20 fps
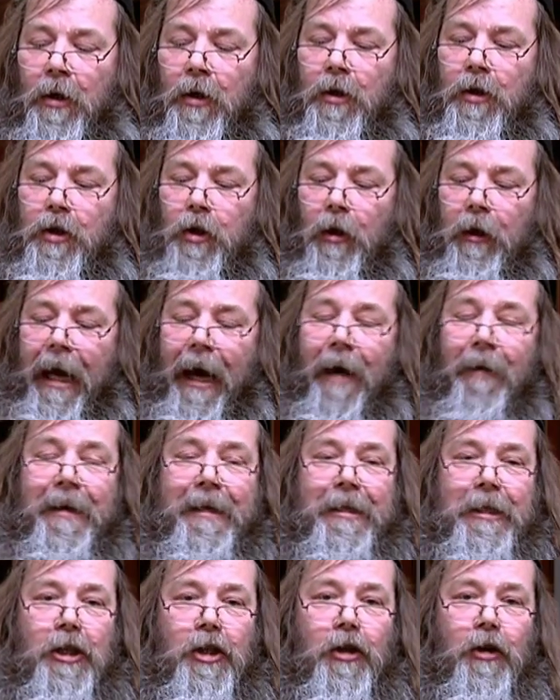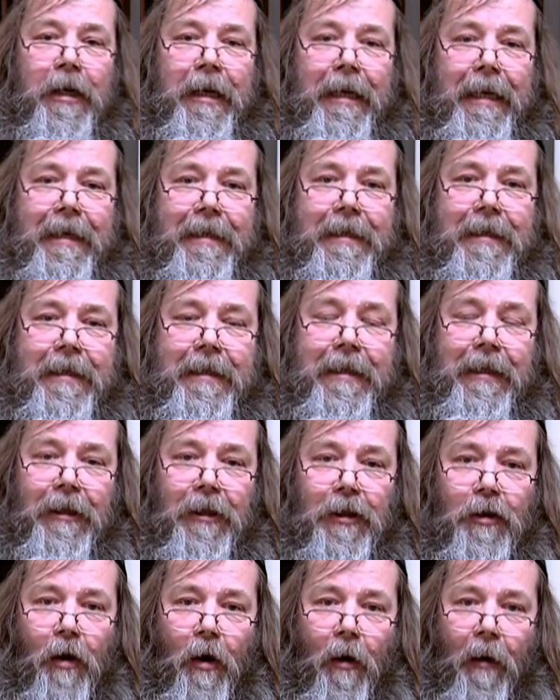So now this tree is still
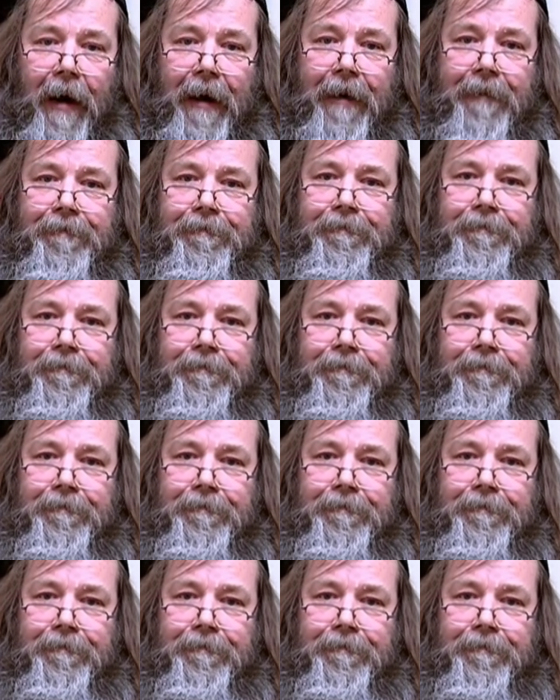growing.